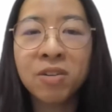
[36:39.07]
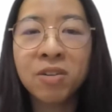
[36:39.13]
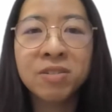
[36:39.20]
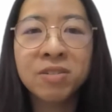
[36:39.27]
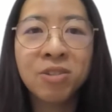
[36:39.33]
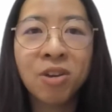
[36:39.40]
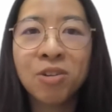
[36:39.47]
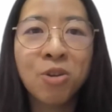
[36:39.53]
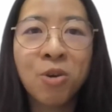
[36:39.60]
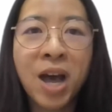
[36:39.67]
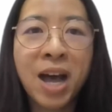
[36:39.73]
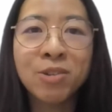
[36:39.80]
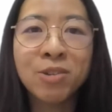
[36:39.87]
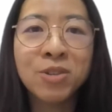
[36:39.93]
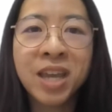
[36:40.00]
don't know
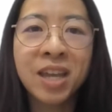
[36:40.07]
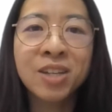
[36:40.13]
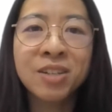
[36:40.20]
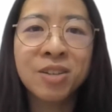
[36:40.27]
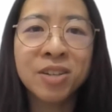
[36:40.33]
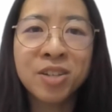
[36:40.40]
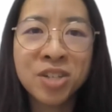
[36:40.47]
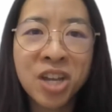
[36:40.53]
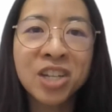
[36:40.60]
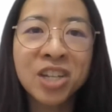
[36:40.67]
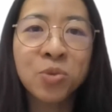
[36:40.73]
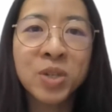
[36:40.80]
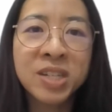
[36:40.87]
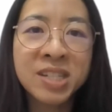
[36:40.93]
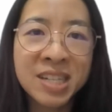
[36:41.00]
how to get in
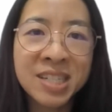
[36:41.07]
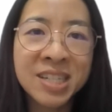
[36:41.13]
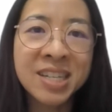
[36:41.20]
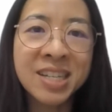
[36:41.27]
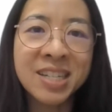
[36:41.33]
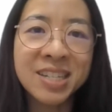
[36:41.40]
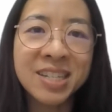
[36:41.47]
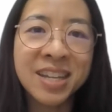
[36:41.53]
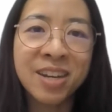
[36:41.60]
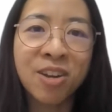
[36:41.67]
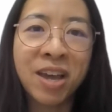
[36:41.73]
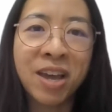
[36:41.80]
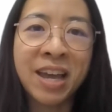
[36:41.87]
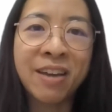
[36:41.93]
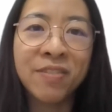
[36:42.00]
touch with the cities. They
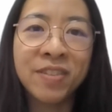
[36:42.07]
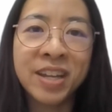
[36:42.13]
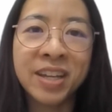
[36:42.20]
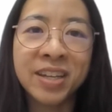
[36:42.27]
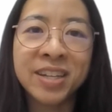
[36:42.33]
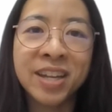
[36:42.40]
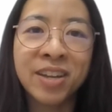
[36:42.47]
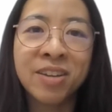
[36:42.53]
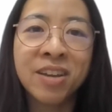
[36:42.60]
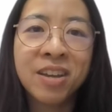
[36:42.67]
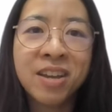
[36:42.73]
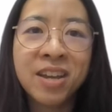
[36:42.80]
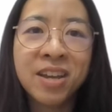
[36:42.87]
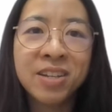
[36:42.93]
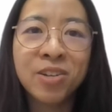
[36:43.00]
don't have they
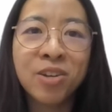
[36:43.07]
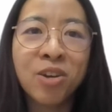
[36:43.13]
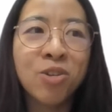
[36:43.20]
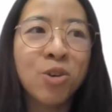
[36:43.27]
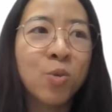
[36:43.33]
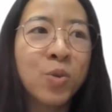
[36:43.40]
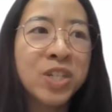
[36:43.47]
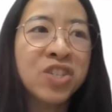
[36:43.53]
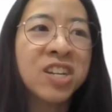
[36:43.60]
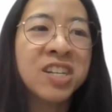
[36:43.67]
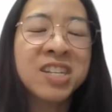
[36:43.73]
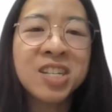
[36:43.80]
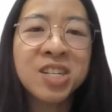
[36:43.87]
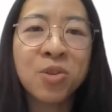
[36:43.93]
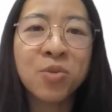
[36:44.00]
don't know which
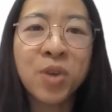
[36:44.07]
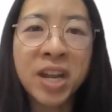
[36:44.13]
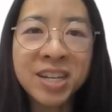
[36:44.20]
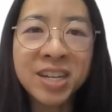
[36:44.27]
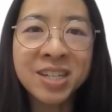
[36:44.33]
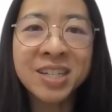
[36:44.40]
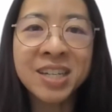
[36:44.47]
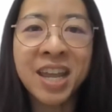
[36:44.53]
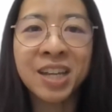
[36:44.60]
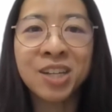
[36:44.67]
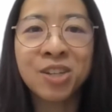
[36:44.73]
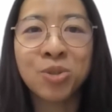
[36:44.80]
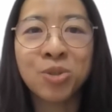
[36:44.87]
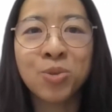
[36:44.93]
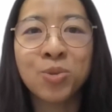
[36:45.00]
cities are ready to take
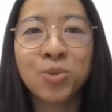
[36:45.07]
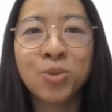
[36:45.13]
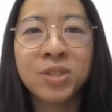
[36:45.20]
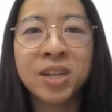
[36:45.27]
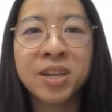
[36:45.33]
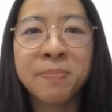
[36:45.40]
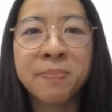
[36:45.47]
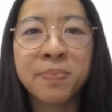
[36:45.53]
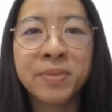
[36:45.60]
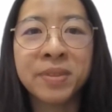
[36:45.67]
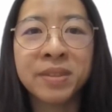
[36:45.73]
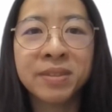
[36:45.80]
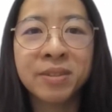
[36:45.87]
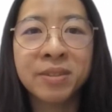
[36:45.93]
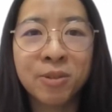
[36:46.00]
the tools,
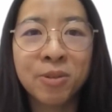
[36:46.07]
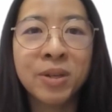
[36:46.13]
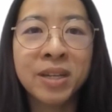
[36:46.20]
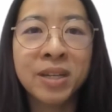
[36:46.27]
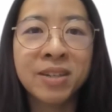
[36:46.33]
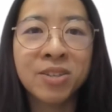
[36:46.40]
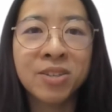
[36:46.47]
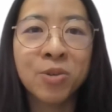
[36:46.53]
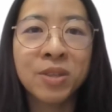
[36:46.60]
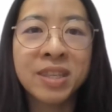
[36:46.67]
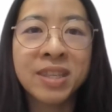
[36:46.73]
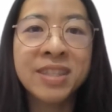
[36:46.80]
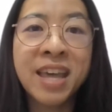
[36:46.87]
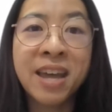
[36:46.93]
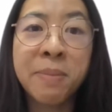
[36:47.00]
and and so
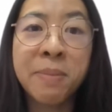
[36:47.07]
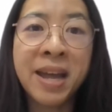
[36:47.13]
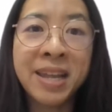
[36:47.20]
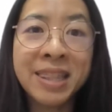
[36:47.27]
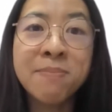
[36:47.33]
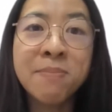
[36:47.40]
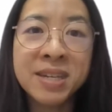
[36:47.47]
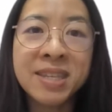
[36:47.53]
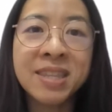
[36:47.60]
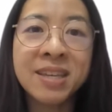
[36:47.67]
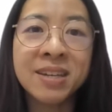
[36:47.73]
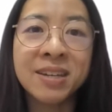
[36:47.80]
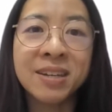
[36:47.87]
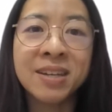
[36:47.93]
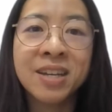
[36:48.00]
thereby limit
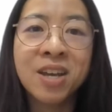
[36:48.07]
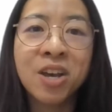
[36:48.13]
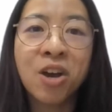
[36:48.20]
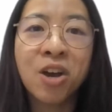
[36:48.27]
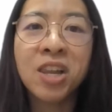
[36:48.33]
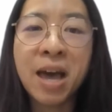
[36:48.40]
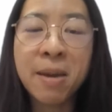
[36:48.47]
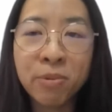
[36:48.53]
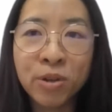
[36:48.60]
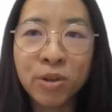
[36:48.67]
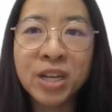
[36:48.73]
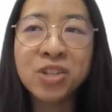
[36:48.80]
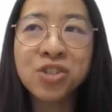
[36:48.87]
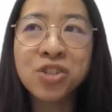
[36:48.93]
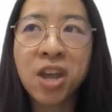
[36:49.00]
the
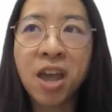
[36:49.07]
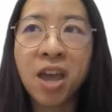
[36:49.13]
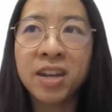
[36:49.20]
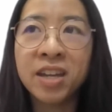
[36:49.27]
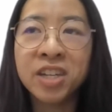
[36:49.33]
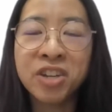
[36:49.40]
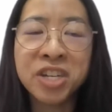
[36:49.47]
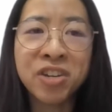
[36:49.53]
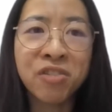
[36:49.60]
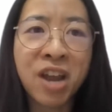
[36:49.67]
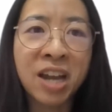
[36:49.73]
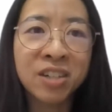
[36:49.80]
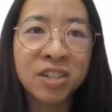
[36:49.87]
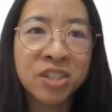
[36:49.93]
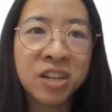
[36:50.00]
collaboration and the
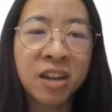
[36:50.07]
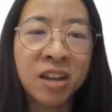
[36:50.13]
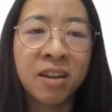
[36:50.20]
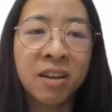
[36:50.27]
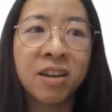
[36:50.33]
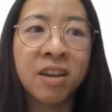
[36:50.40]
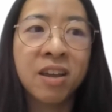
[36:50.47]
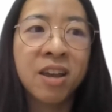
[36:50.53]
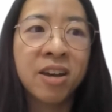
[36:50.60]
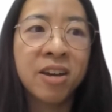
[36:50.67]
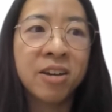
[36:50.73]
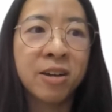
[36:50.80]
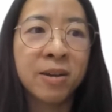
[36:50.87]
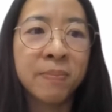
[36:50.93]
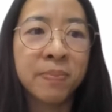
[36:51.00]
interaction
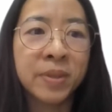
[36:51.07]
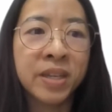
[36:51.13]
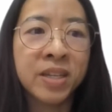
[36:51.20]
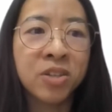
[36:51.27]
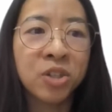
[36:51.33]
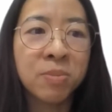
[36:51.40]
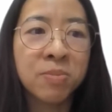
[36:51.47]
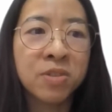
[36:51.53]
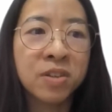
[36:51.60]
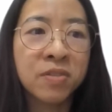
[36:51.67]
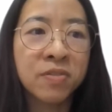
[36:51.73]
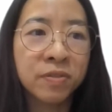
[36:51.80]
in terms of